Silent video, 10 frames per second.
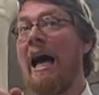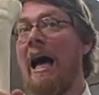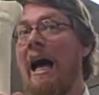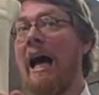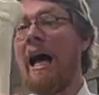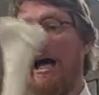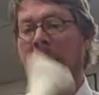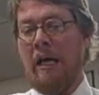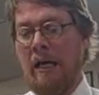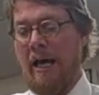
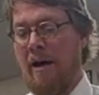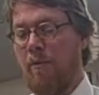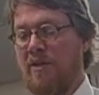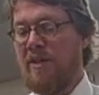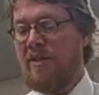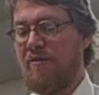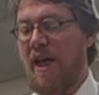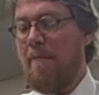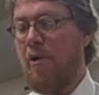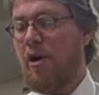Tibia. And what's this
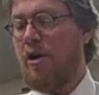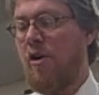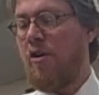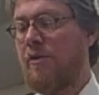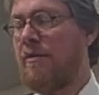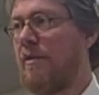flat part called?